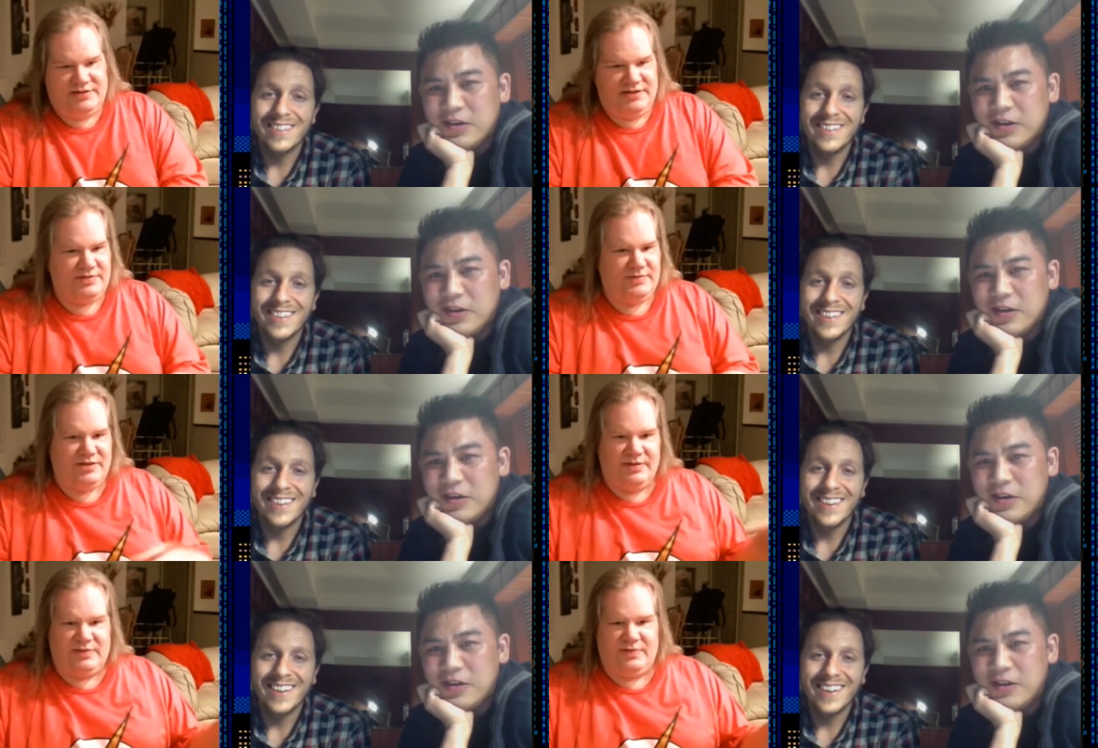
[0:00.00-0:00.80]
Speaker 1: was so
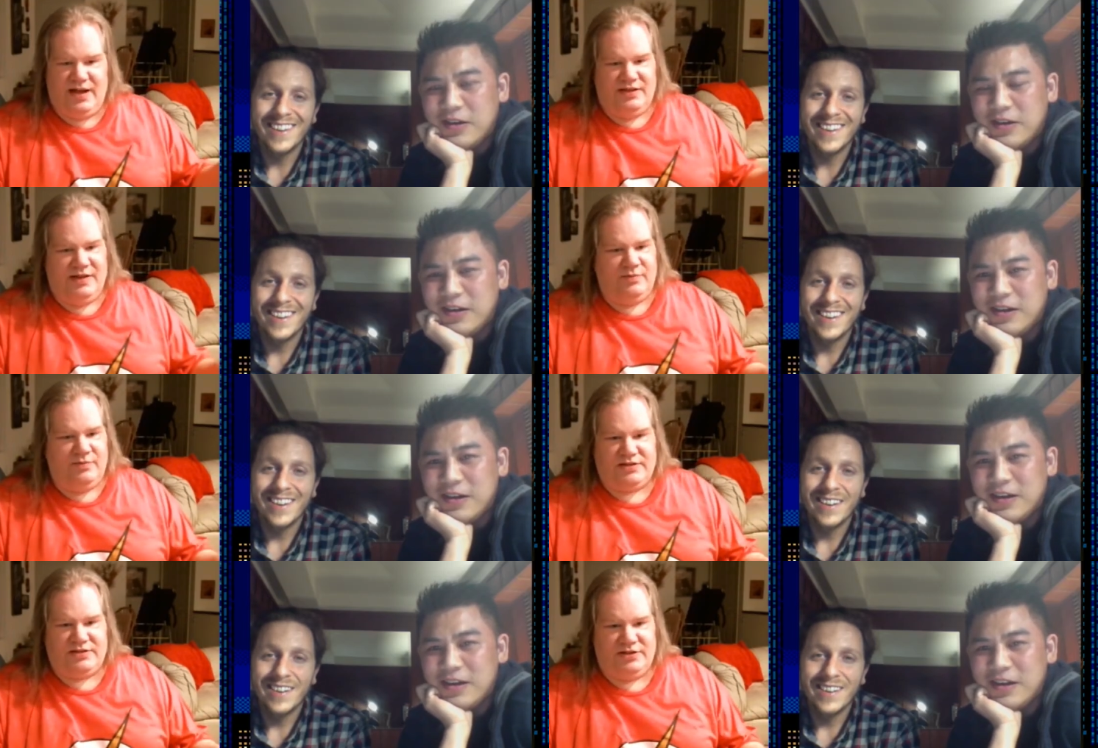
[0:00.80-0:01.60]
much fun. I loved
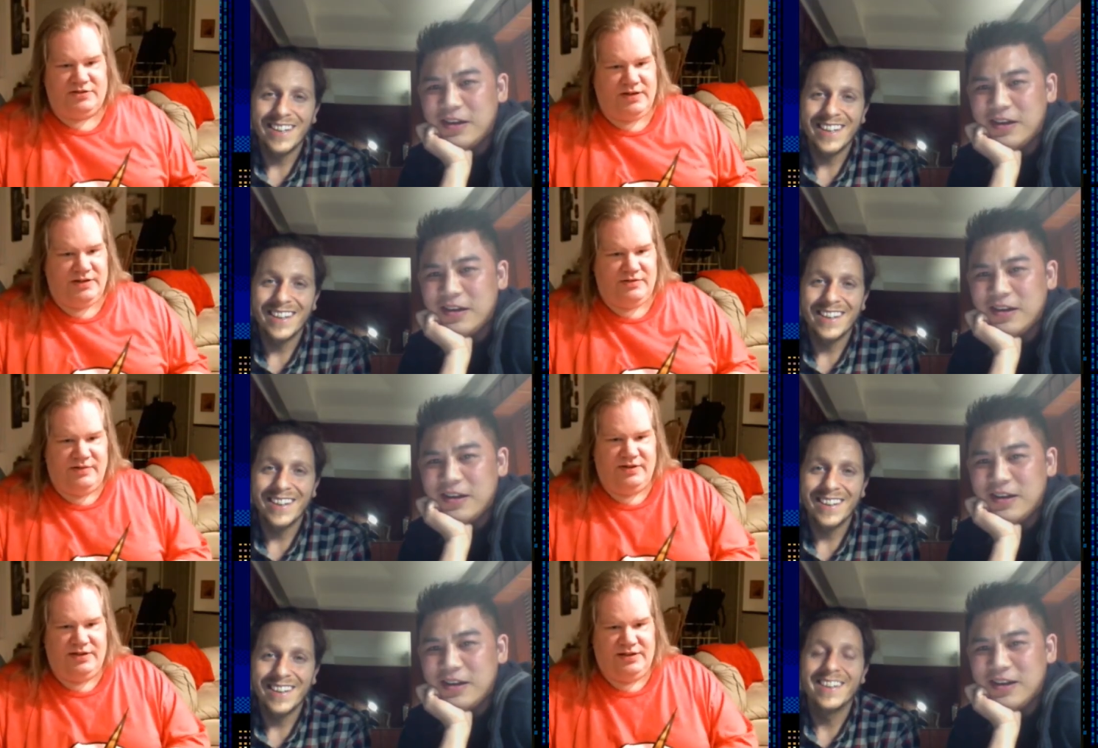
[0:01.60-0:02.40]
watching the trailer. I
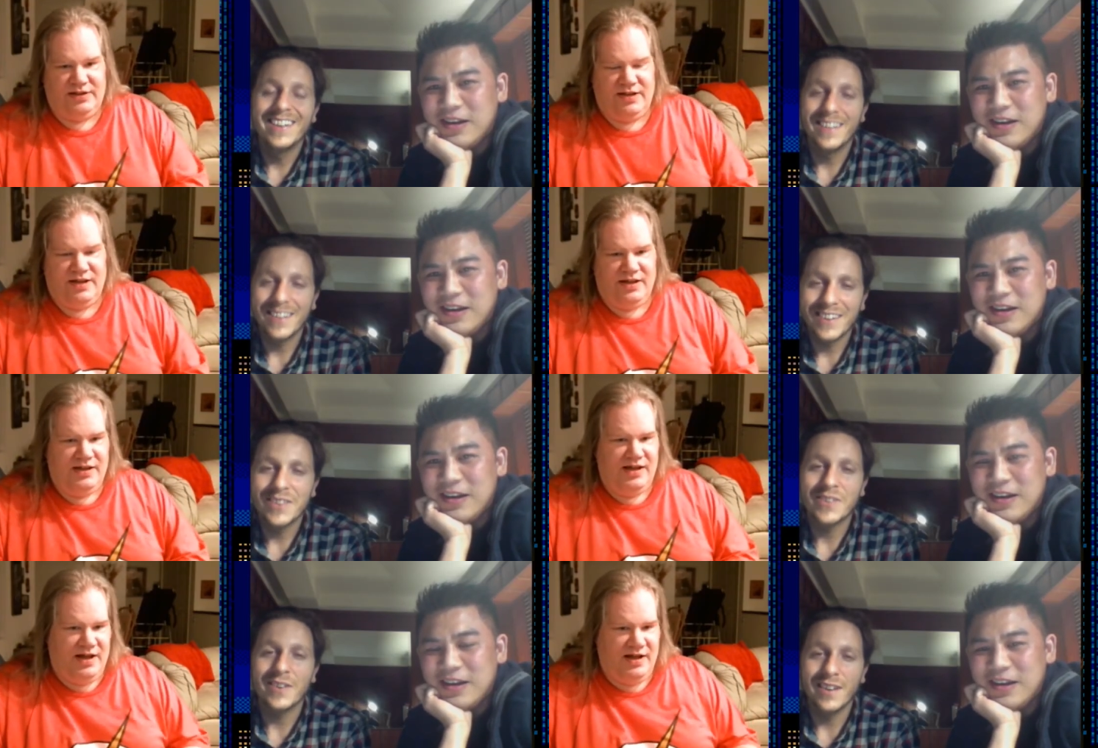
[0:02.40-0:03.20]
really did.
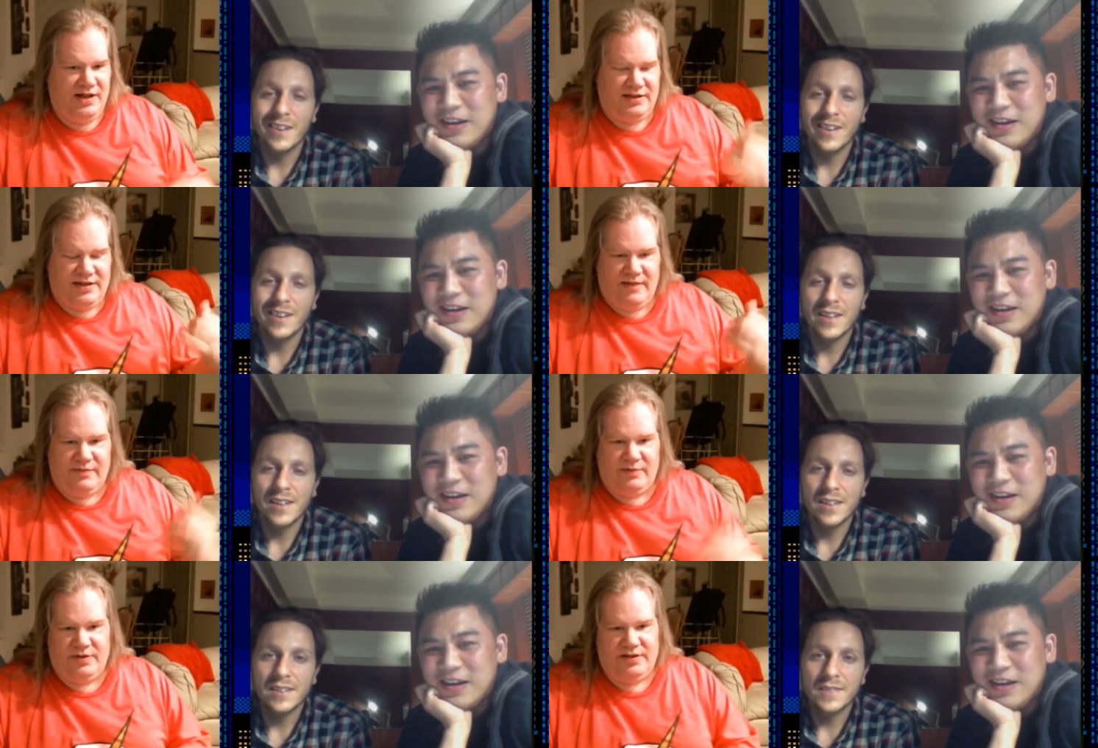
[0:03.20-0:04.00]
Kevin,
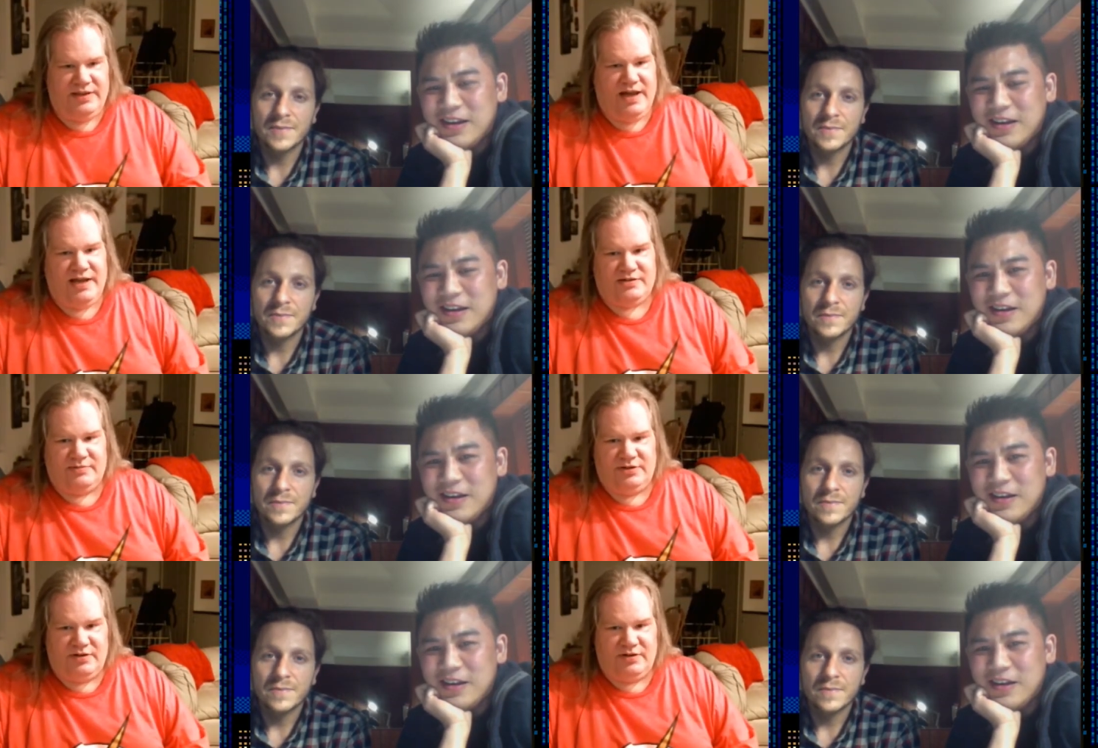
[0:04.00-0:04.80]
one of the guys from the
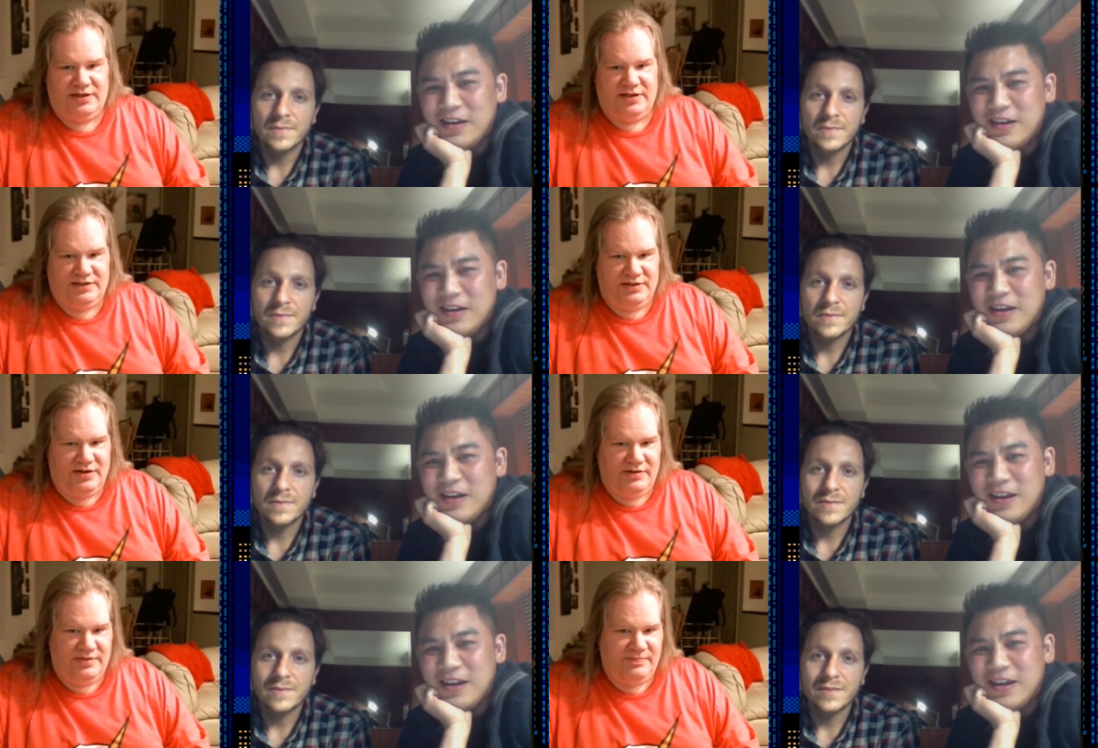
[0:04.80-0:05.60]
Dorkening, you know,
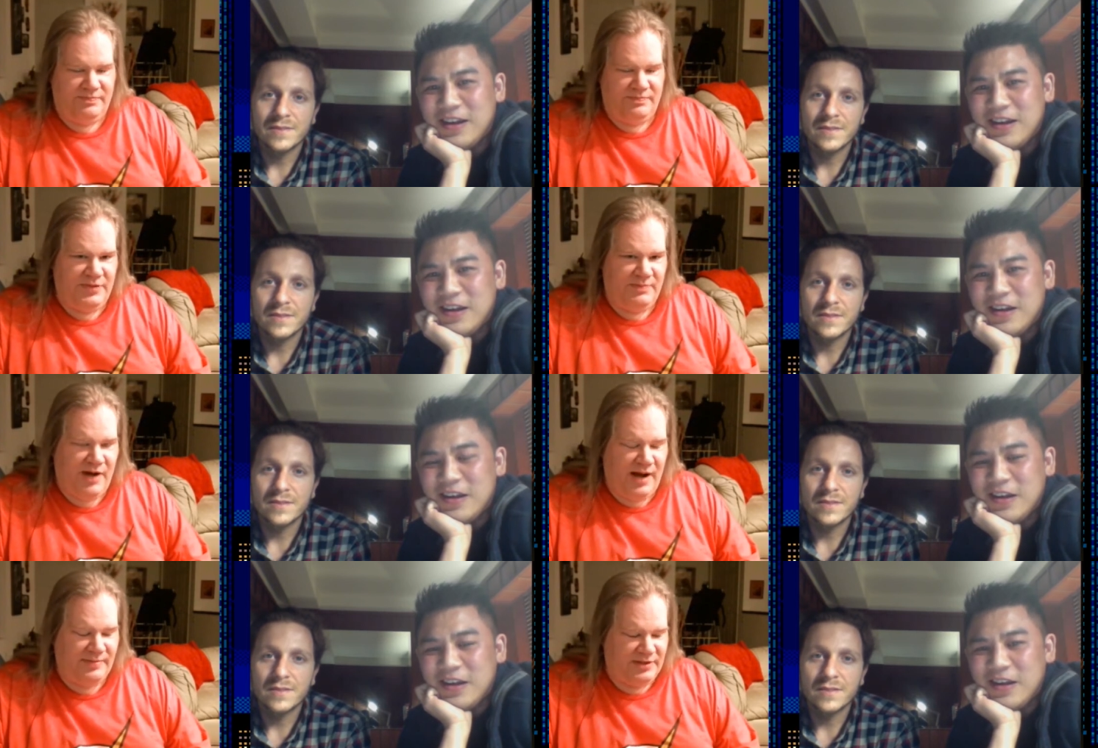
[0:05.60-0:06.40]
he
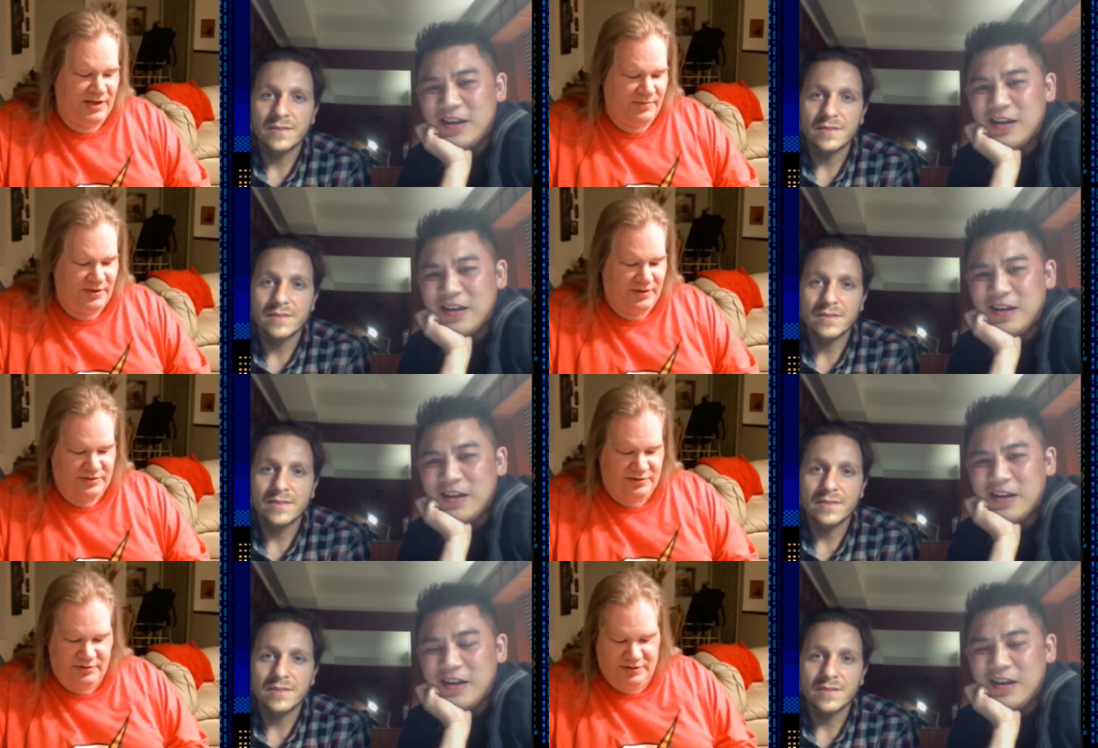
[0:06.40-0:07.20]
popped it up and he goes,
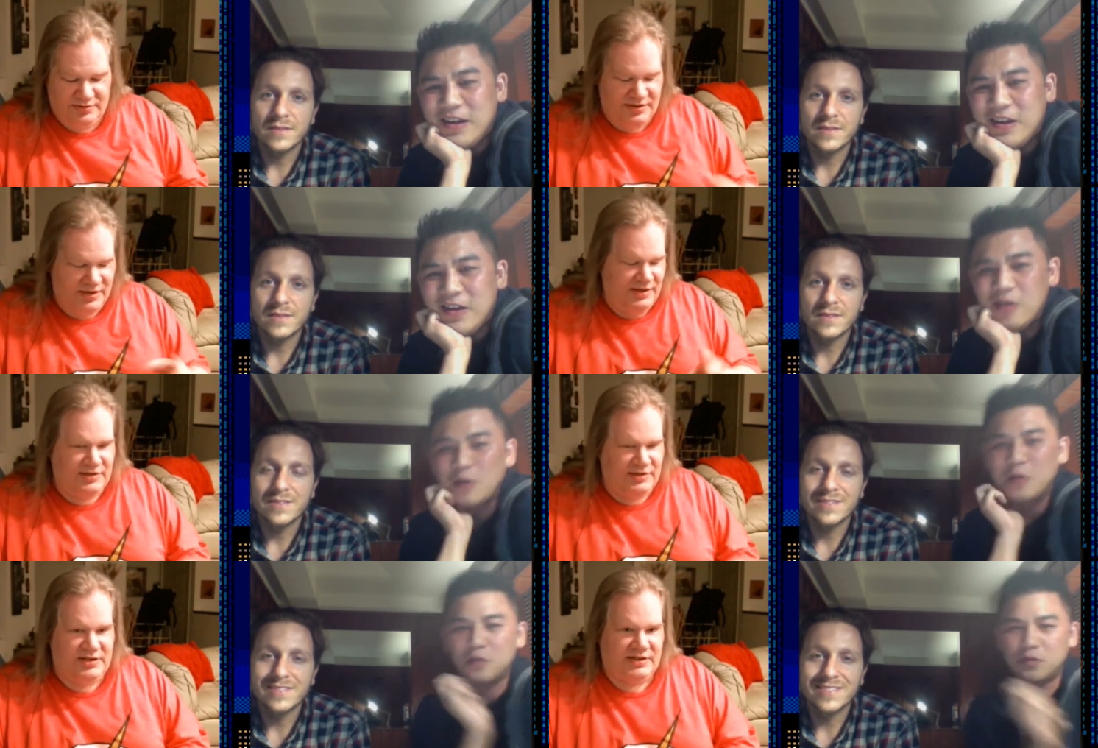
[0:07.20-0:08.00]
dude, he goes,
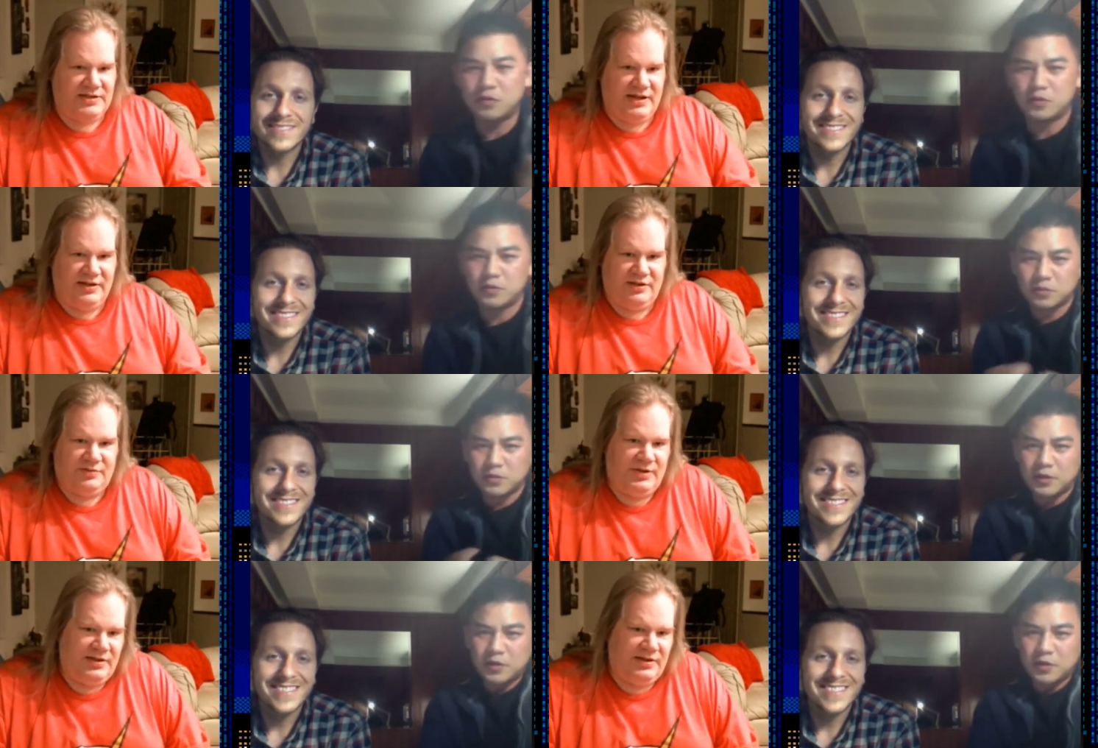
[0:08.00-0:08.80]
check this out. He goes, what
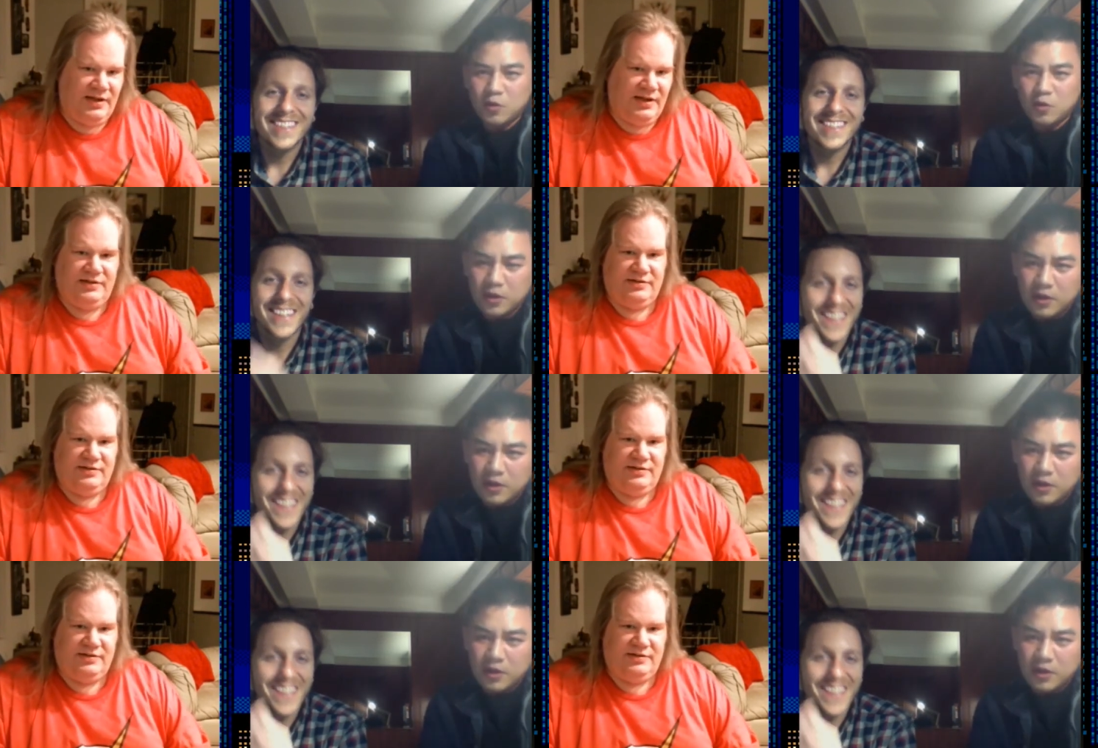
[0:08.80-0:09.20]
do you think?